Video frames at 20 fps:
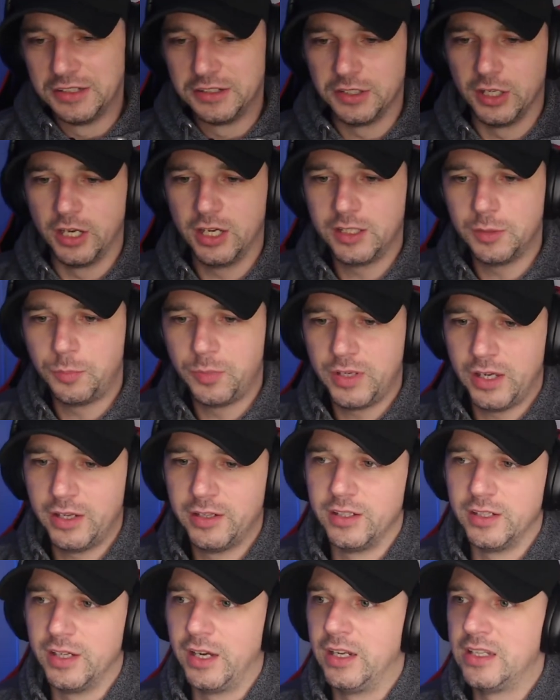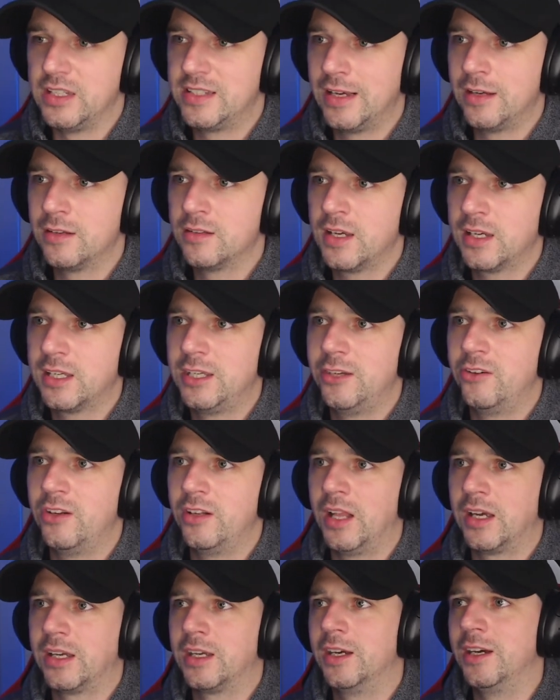You heard the piano, yeah. And it sounds like you're in
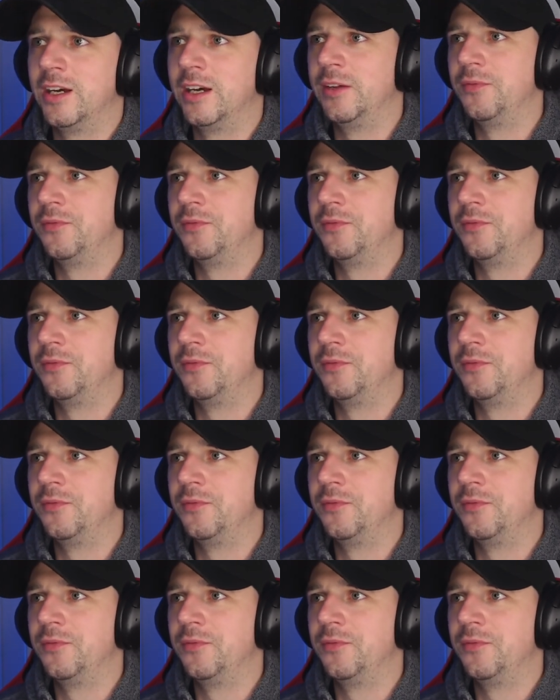like a.